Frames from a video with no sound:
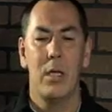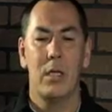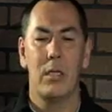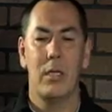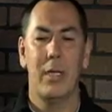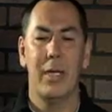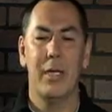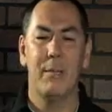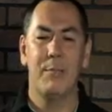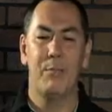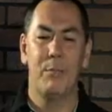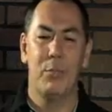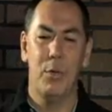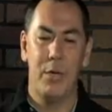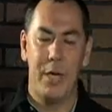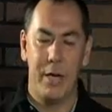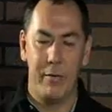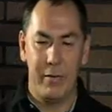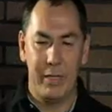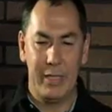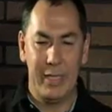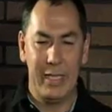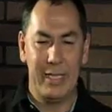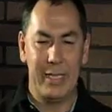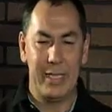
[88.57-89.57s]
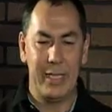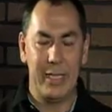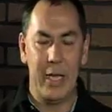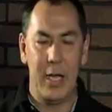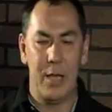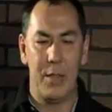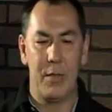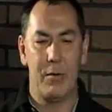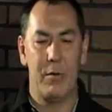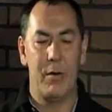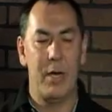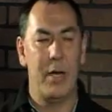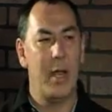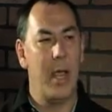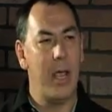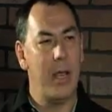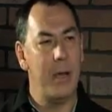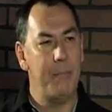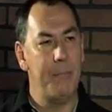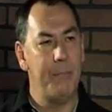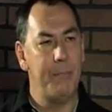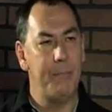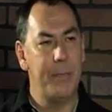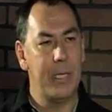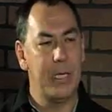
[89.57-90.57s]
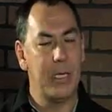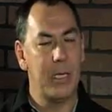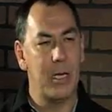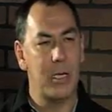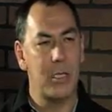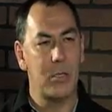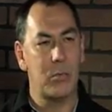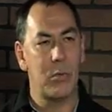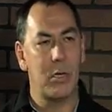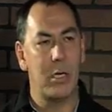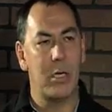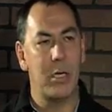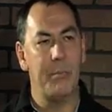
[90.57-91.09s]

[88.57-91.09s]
like put everything together, and because we're going